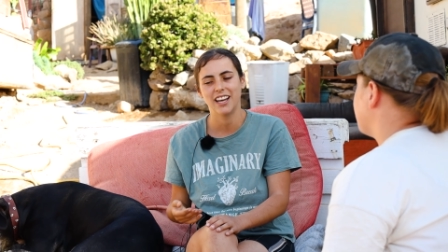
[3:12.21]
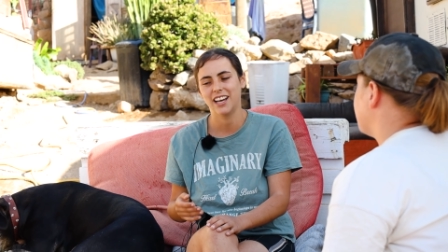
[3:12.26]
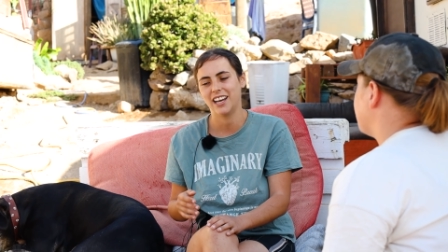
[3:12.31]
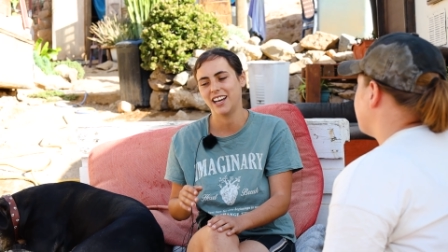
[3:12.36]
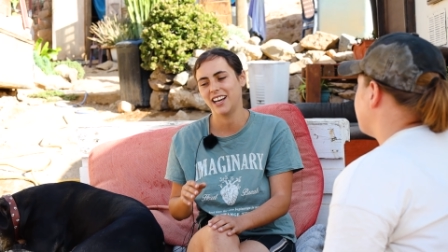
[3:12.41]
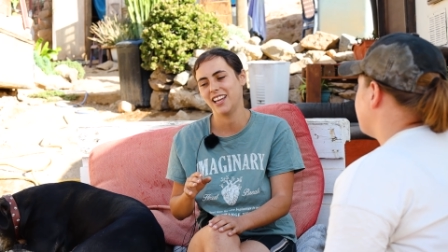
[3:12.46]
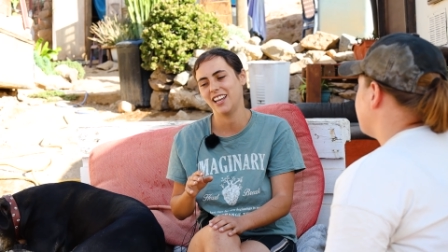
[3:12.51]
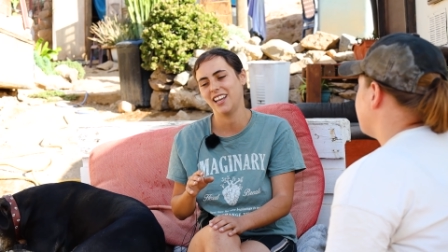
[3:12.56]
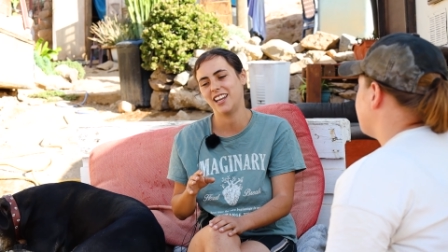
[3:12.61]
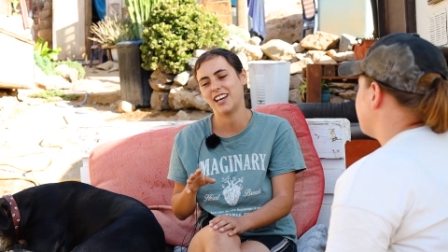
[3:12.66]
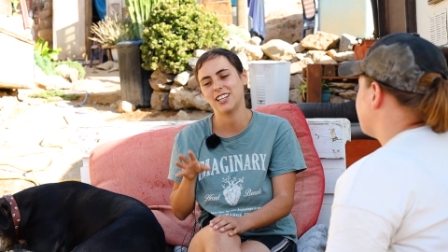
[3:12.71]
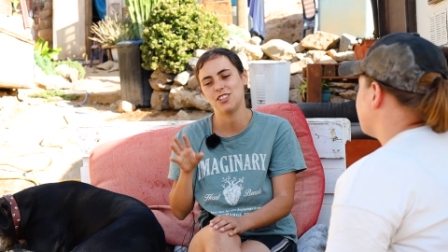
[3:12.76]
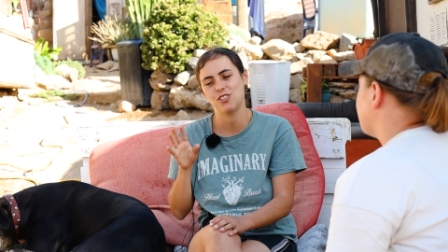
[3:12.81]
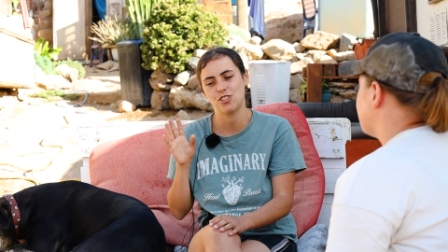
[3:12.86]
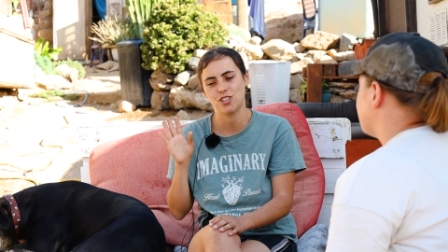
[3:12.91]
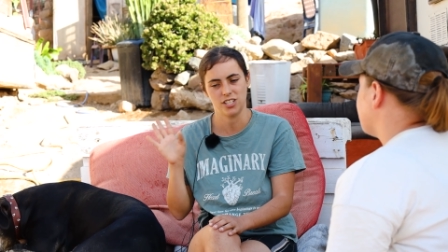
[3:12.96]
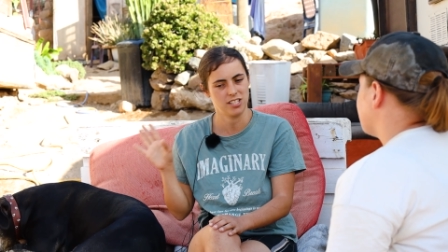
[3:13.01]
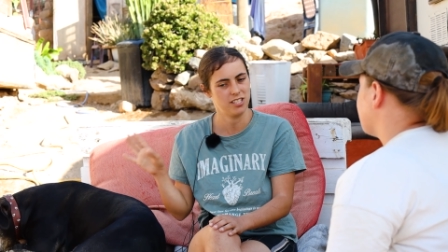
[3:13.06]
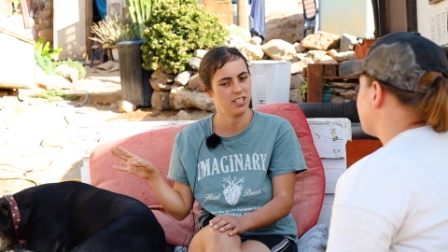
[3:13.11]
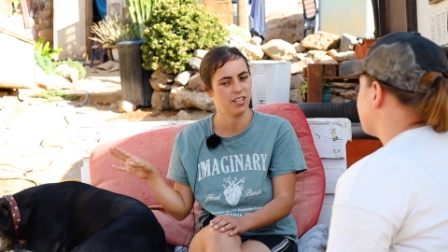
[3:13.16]
Um, I'd
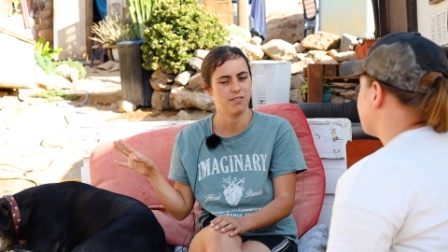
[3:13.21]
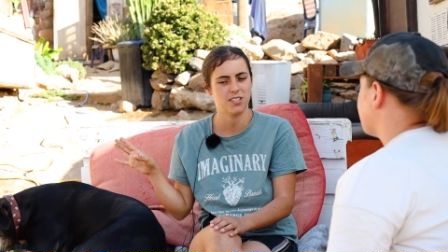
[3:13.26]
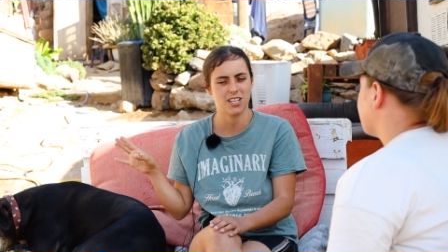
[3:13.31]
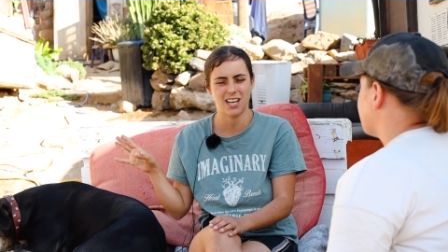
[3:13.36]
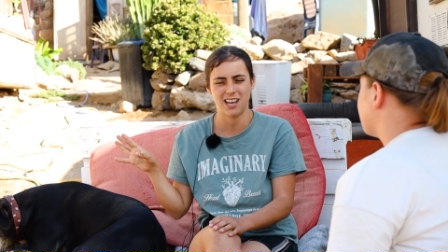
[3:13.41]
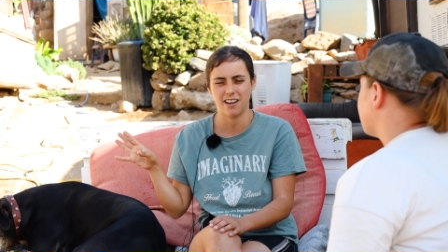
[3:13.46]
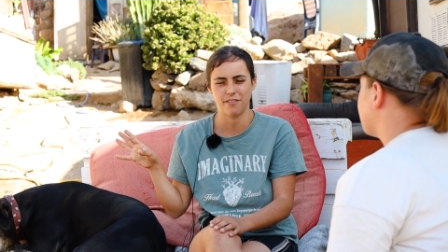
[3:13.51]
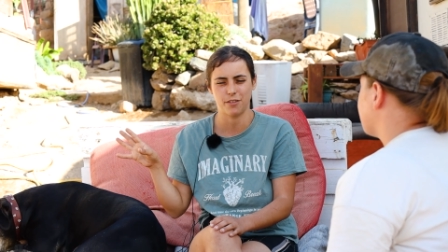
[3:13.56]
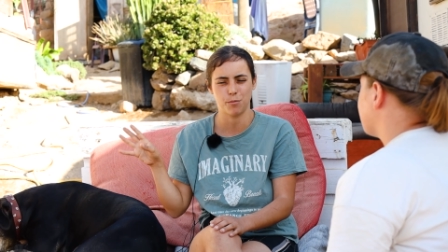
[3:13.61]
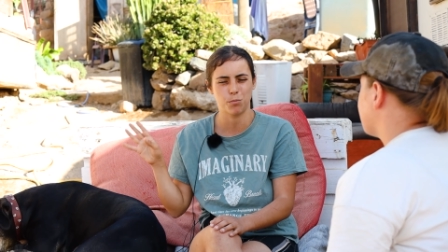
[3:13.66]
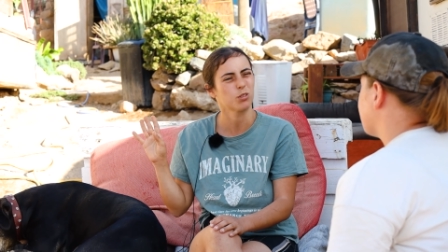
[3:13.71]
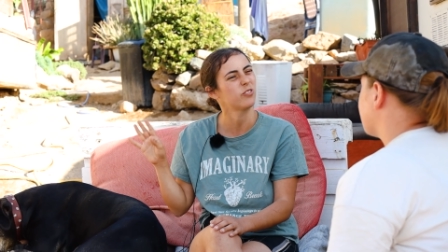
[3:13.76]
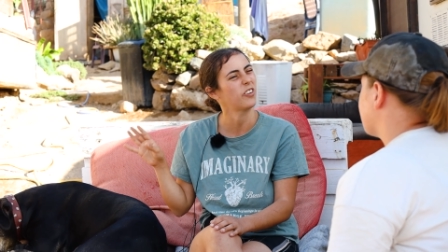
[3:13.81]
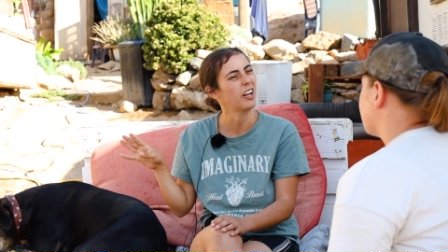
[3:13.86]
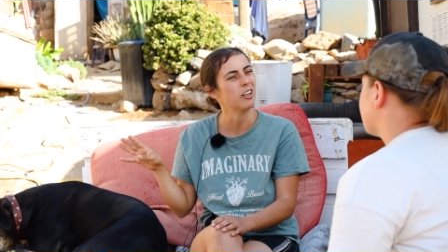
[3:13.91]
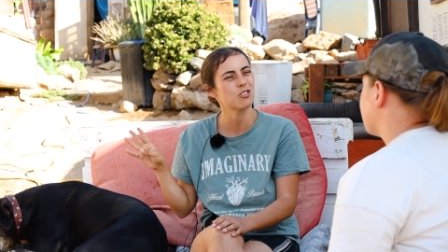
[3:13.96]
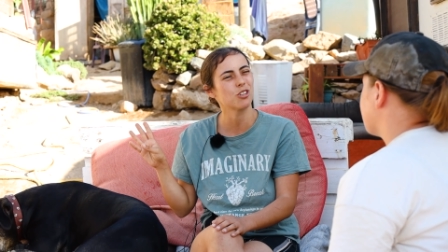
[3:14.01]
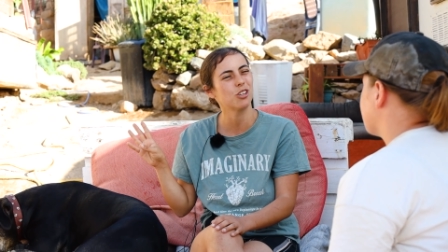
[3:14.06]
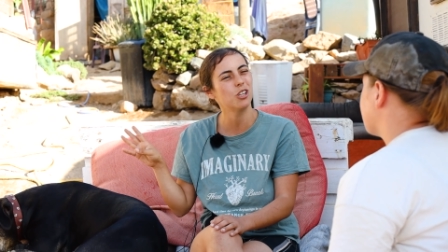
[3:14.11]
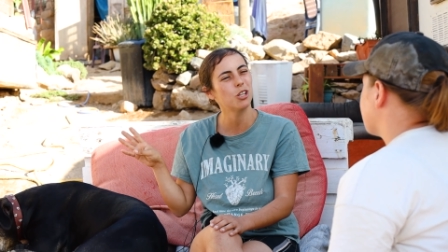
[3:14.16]
just love to have a
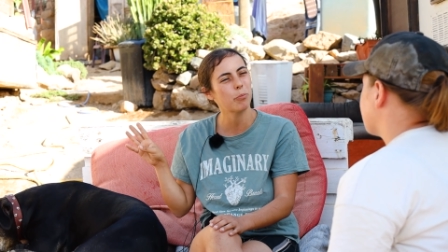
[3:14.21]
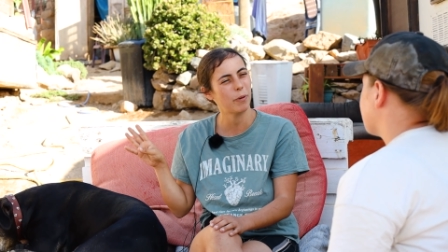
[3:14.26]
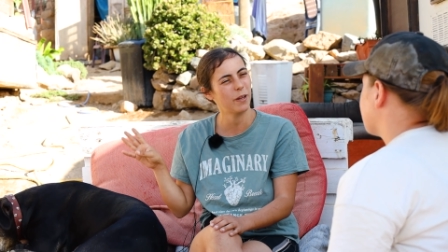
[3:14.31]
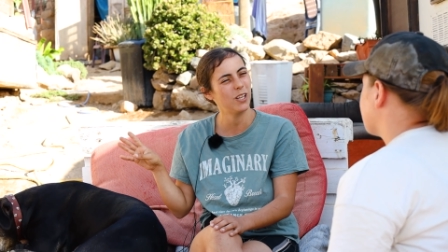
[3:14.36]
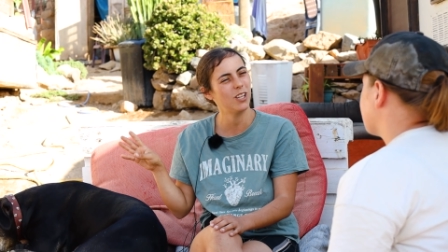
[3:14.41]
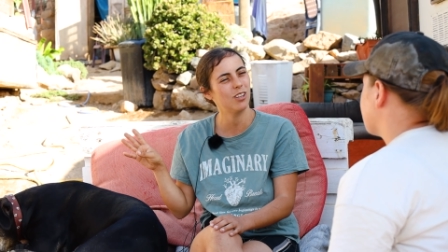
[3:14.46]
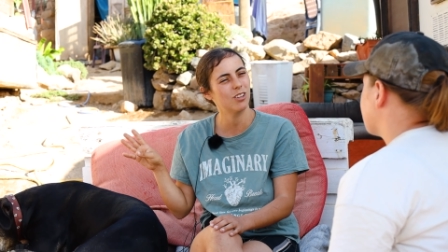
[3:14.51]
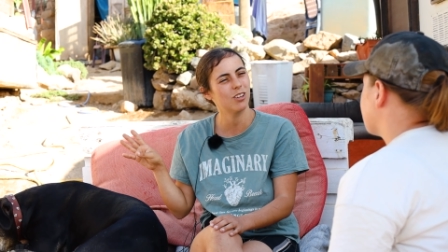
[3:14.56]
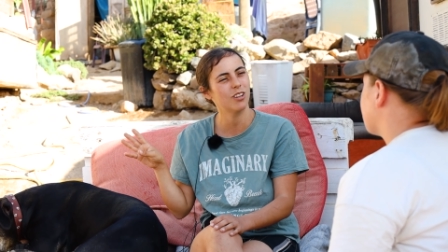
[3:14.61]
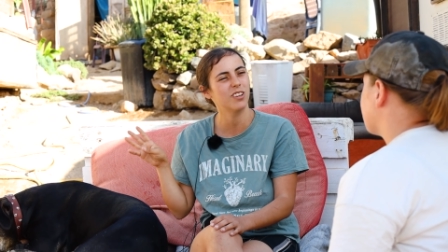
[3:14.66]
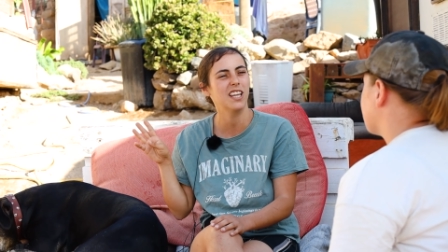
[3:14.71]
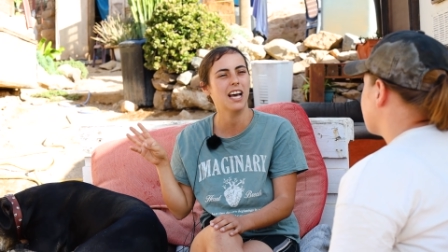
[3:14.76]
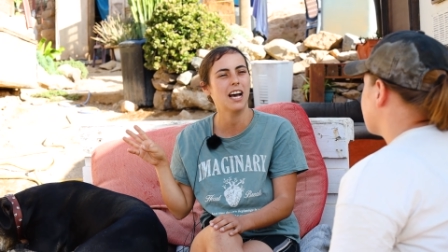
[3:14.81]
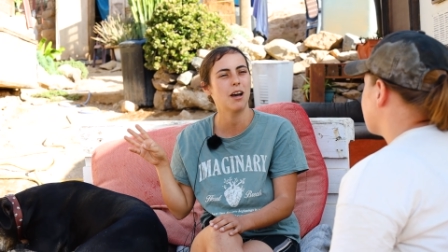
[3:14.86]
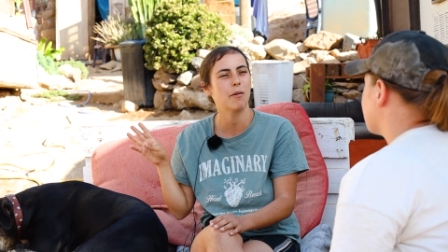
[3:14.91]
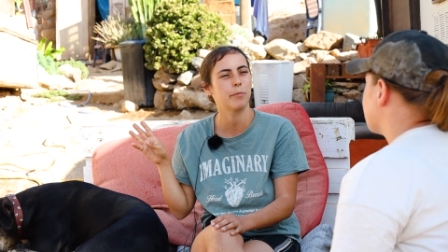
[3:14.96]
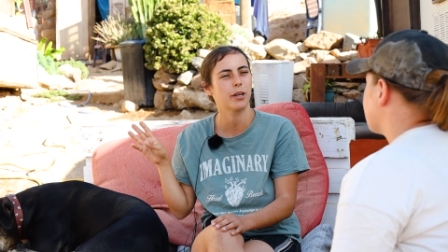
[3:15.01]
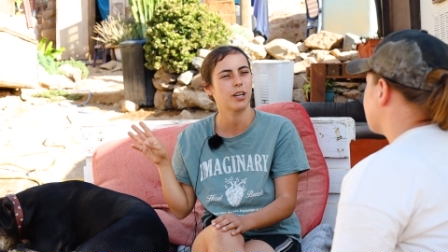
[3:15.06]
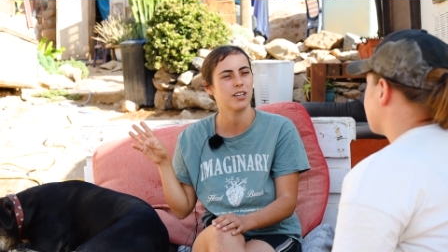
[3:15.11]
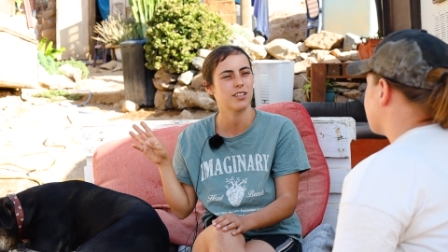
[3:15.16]
professional opinion on
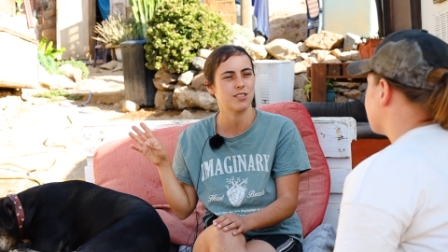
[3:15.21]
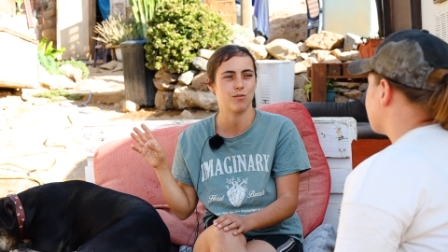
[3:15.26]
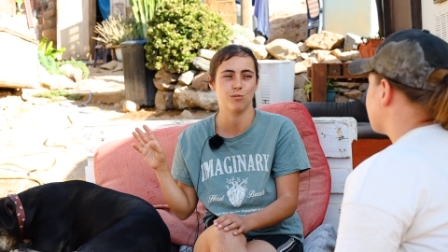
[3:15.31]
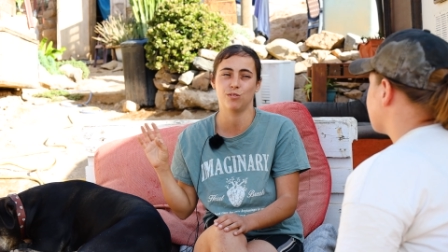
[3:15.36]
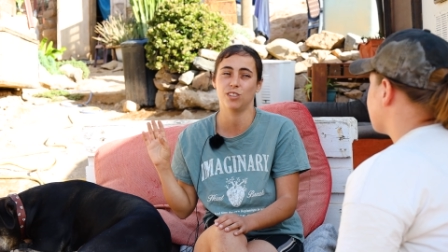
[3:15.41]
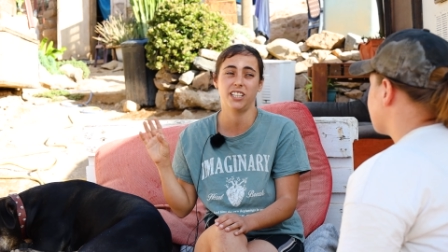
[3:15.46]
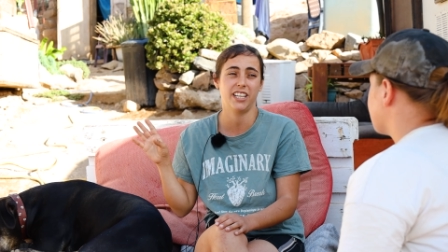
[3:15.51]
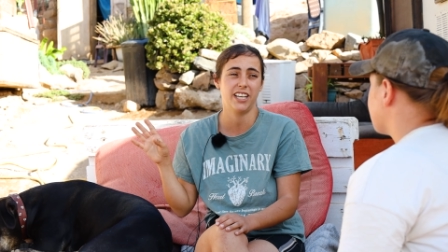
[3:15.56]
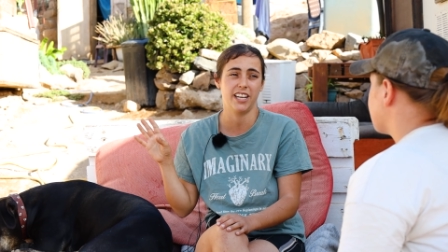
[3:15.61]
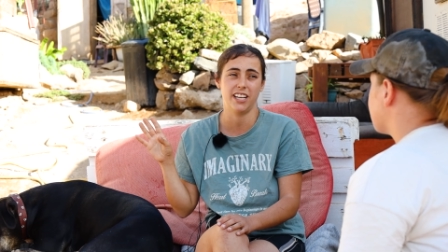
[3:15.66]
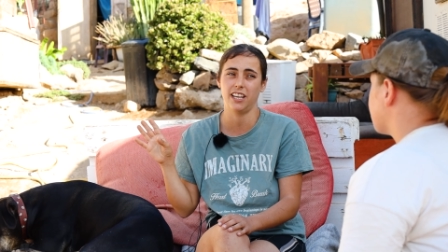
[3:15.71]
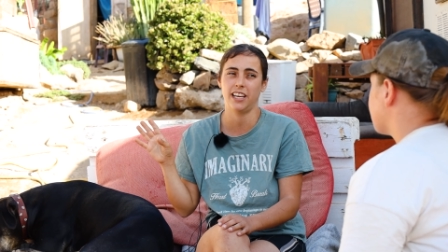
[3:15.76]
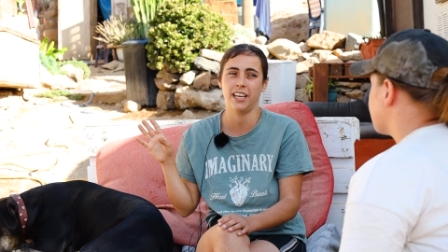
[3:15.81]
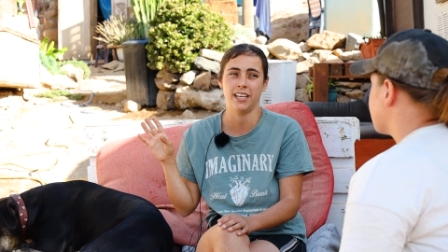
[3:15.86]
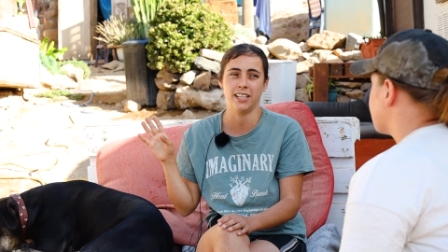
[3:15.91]
that because really,